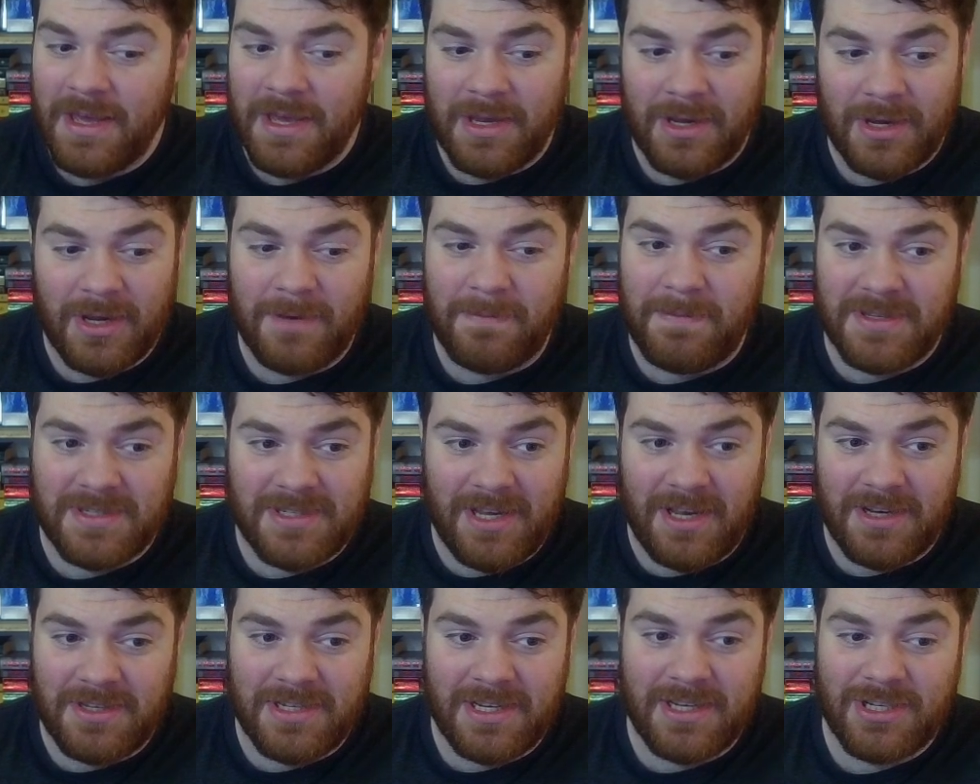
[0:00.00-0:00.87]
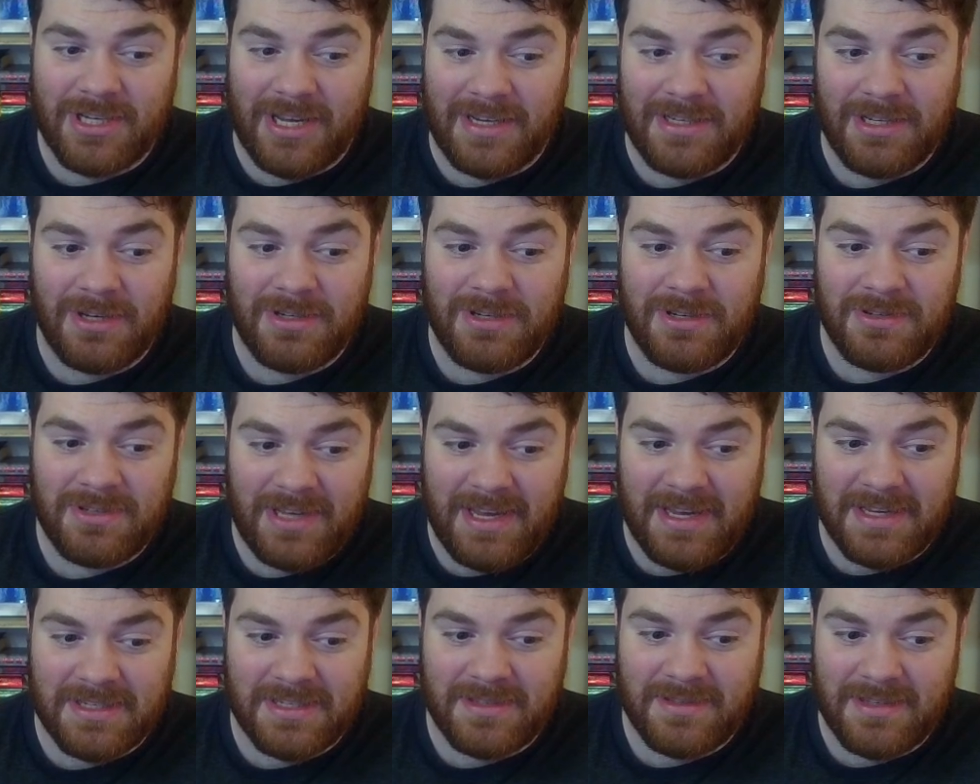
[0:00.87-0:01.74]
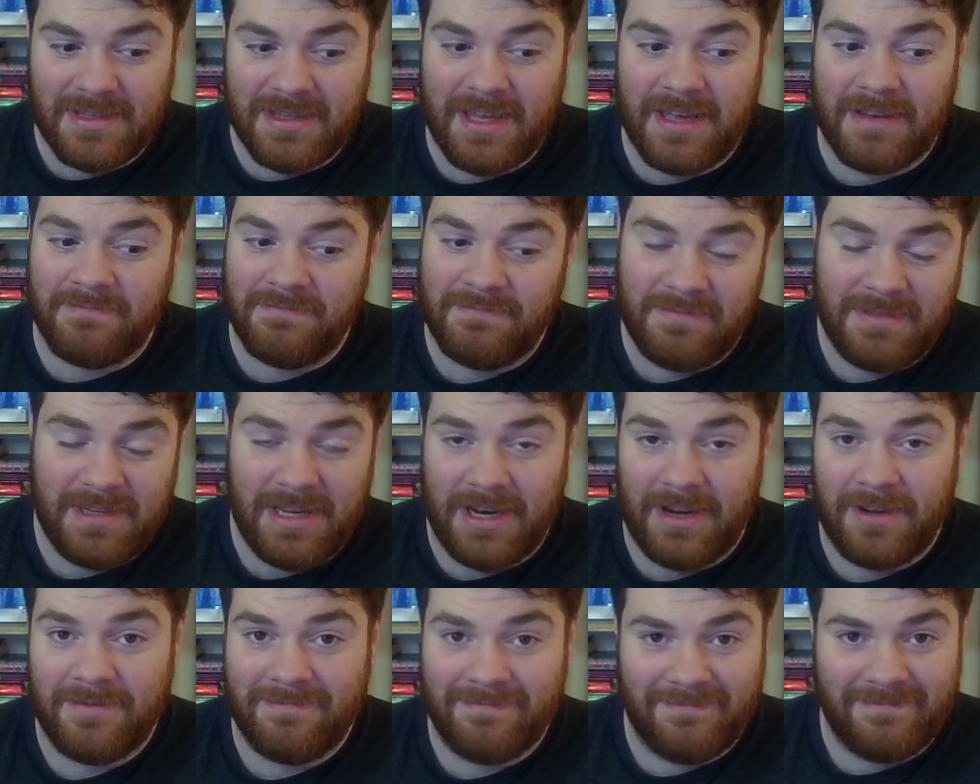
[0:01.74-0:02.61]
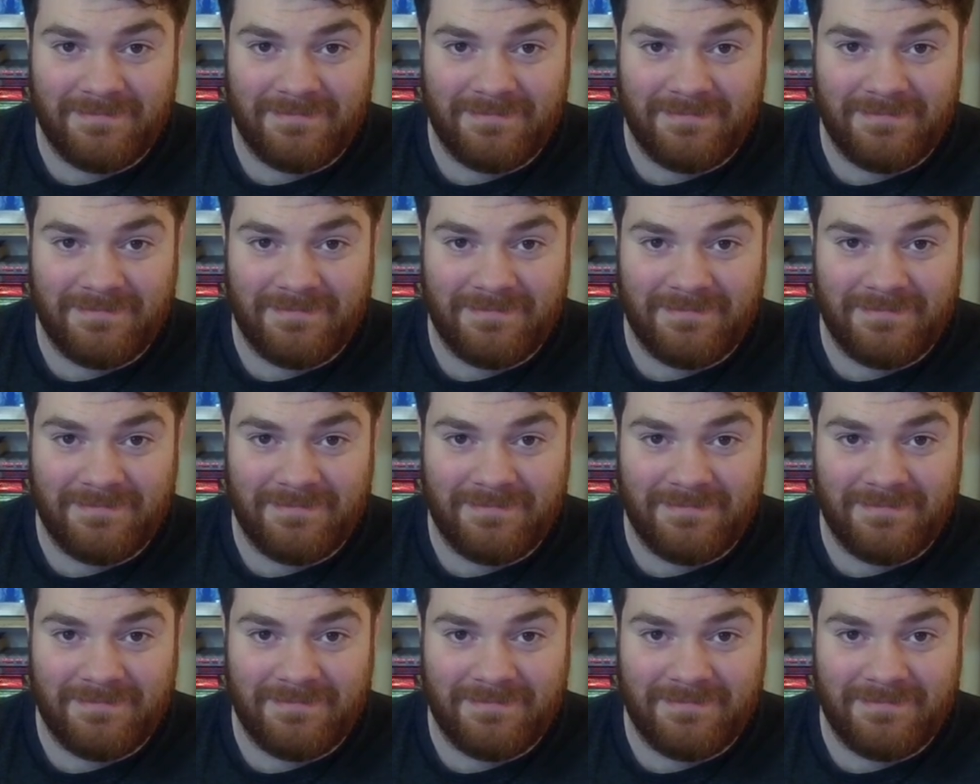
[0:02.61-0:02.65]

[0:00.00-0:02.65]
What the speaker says: Could be searching Shantoto's S to then, you know,